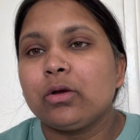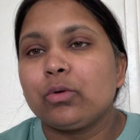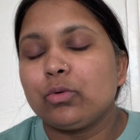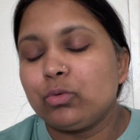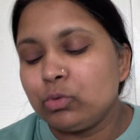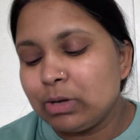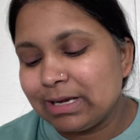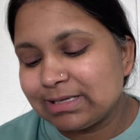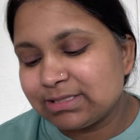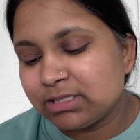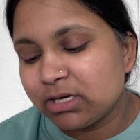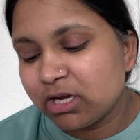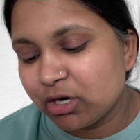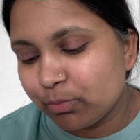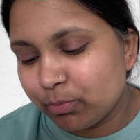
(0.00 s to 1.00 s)
who has
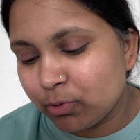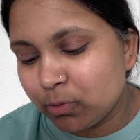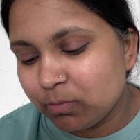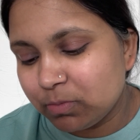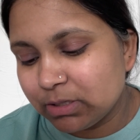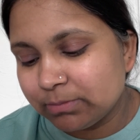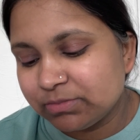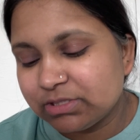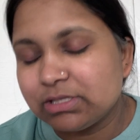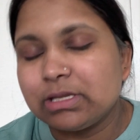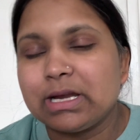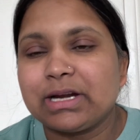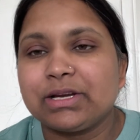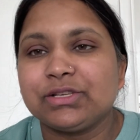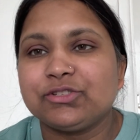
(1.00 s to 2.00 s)
lung problems.
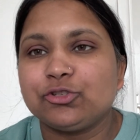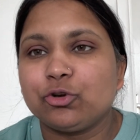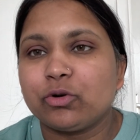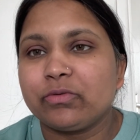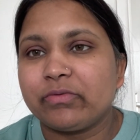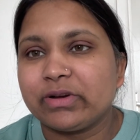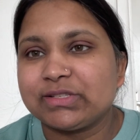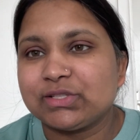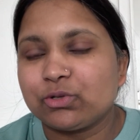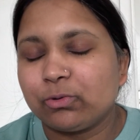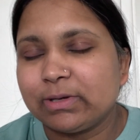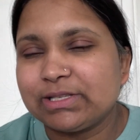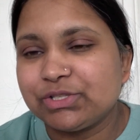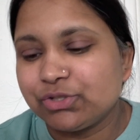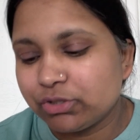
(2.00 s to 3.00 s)
That is your first
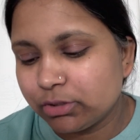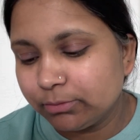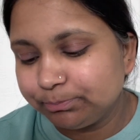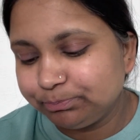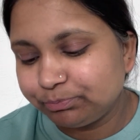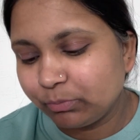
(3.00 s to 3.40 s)
question.